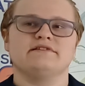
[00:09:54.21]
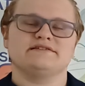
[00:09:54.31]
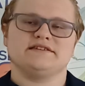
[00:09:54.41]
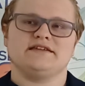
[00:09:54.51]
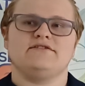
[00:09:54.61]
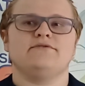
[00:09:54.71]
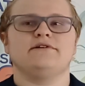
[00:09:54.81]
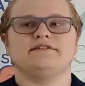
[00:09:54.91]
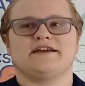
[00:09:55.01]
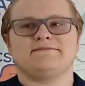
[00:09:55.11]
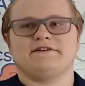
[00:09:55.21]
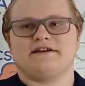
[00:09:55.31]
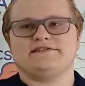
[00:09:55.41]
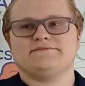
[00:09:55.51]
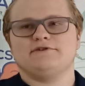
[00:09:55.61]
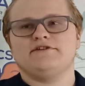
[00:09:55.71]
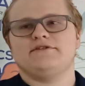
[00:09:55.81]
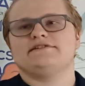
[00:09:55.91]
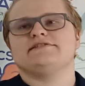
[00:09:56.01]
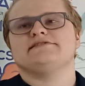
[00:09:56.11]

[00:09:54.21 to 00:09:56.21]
Let's say you were attacked by ransomware, you can